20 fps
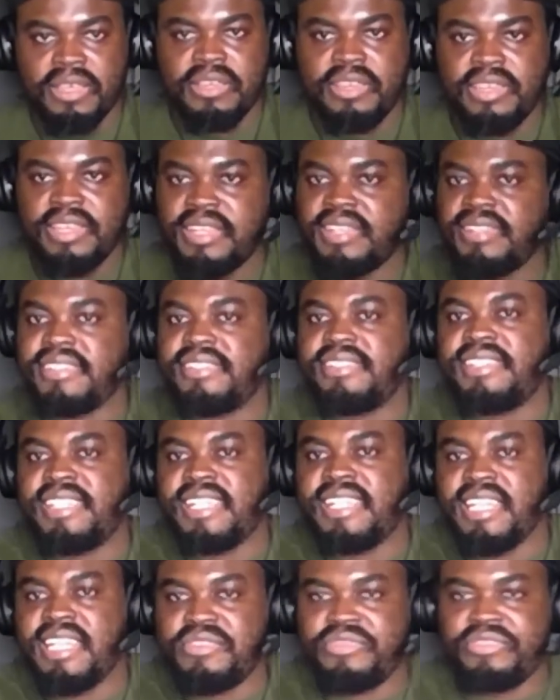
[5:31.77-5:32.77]
He is
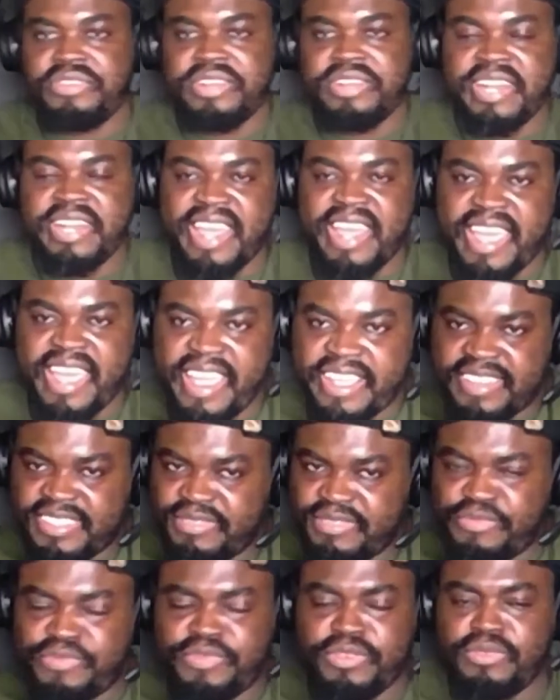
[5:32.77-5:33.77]
delivering
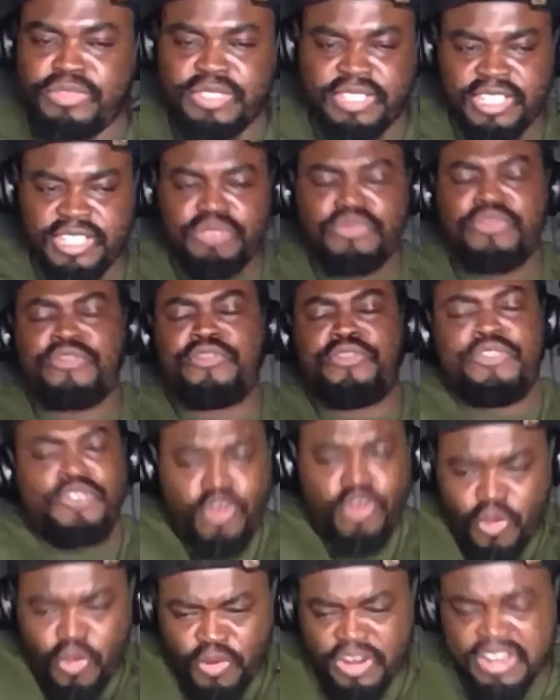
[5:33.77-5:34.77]
ex-
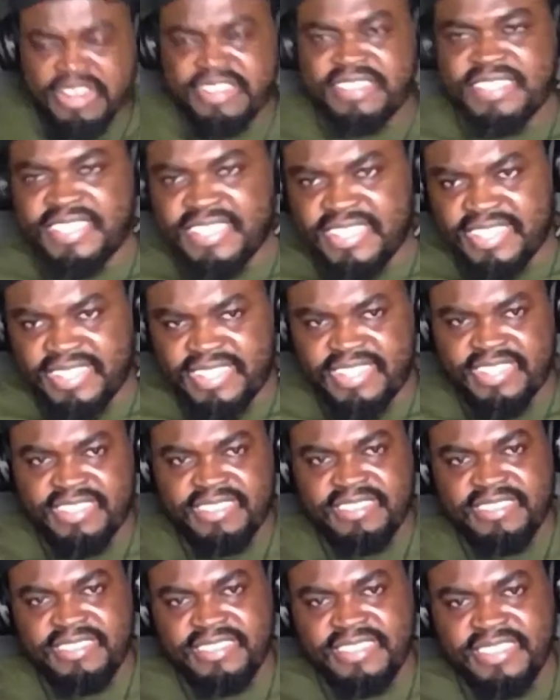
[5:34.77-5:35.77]
flawlessly.
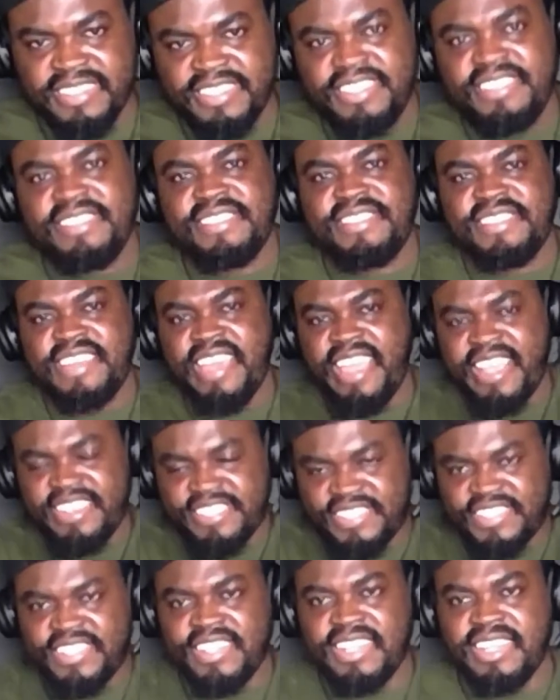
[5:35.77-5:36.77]
This is
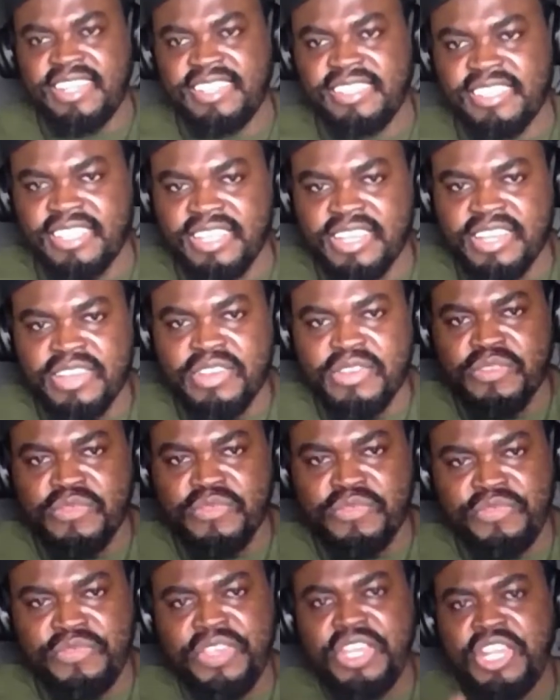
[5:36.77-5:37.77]
excellent.
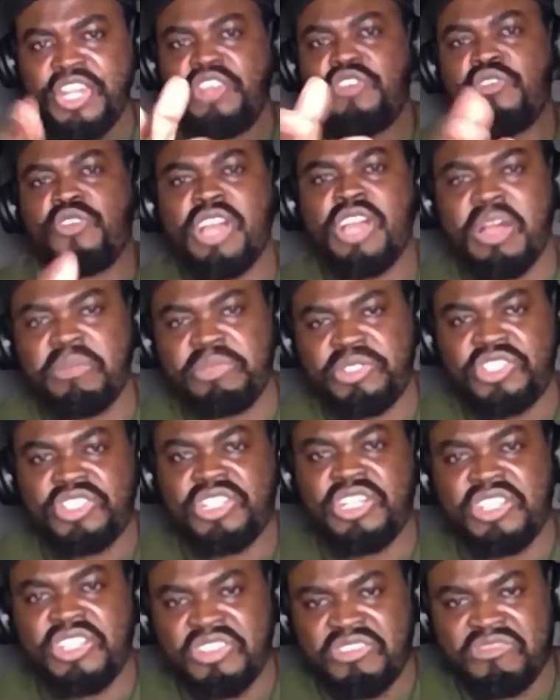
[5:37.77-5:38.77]
Video
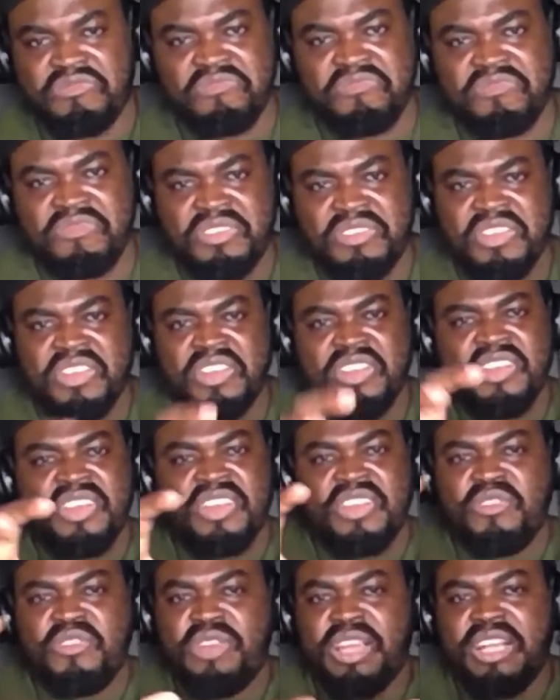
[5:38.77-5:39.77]
capture.
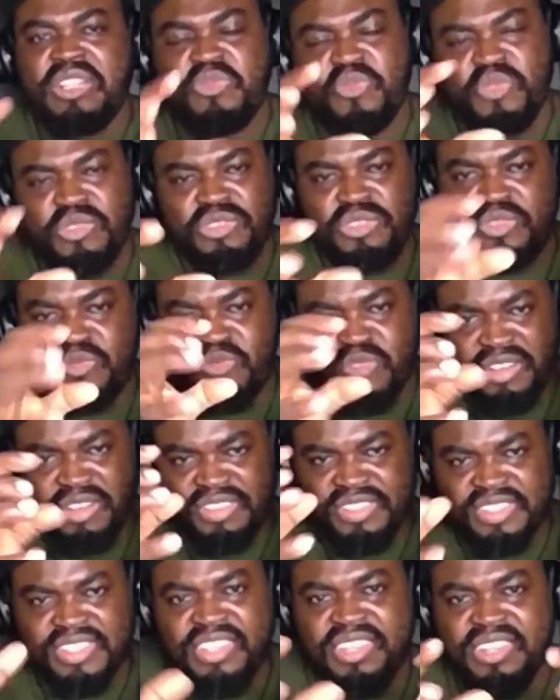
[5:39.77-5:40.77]
Look at what you are
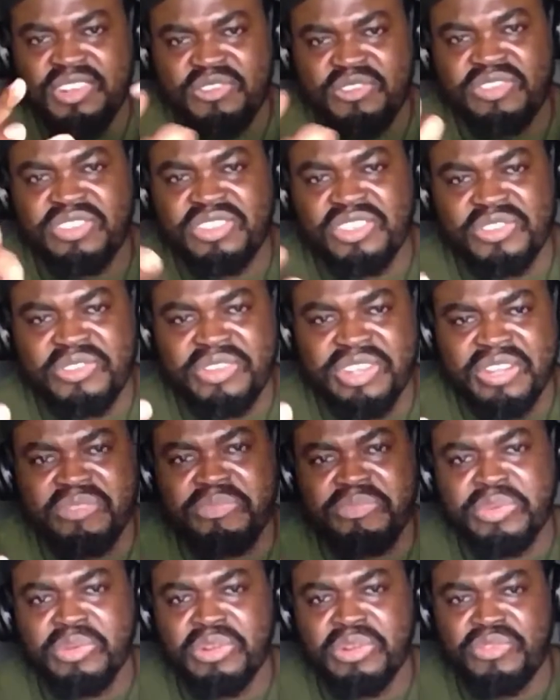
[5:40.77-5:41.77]
seeing on the
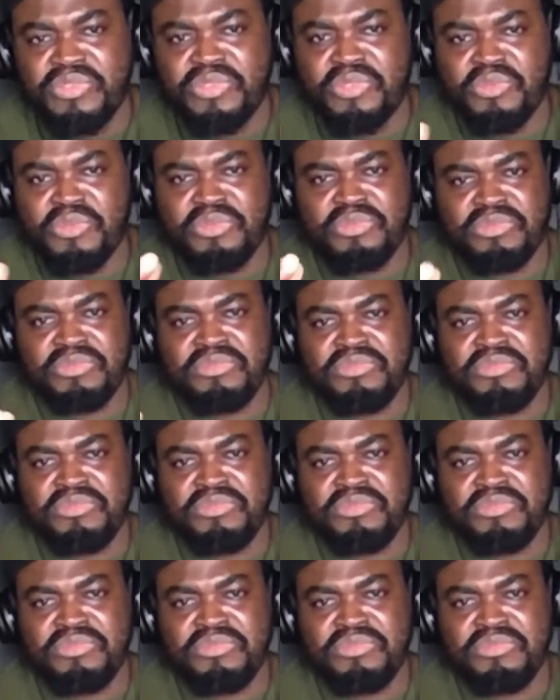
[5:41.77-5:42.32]
screen. Beautiful.